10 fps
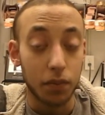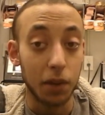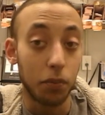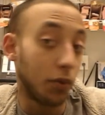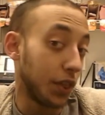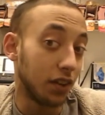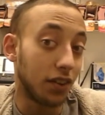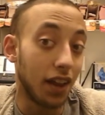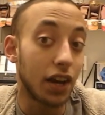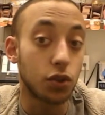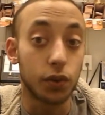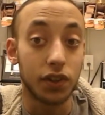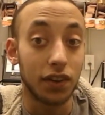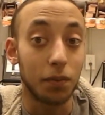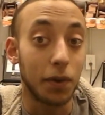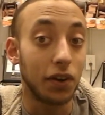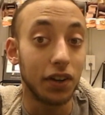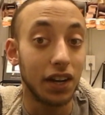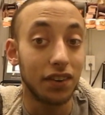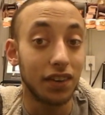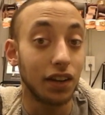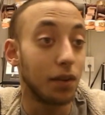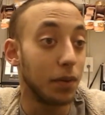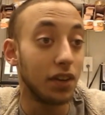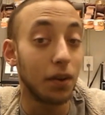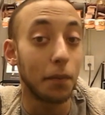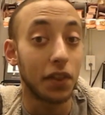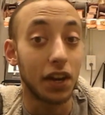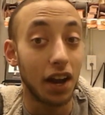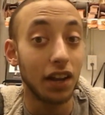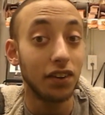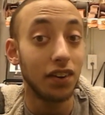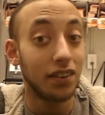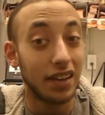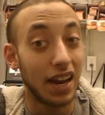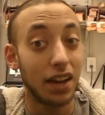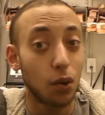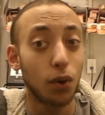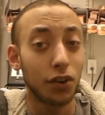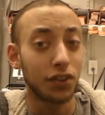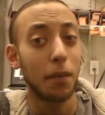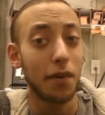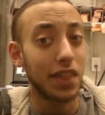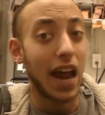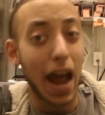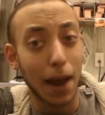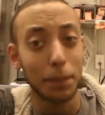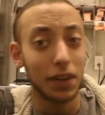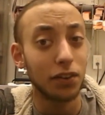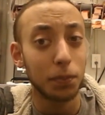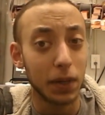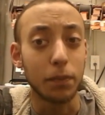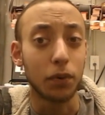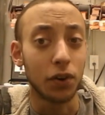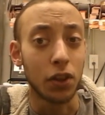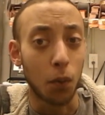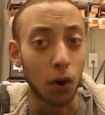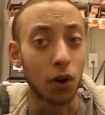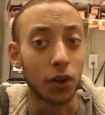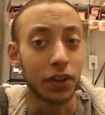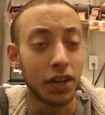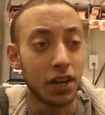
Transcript: people with intellectual disabilities tend to be some of the nicest and or some of the happiest people in the world.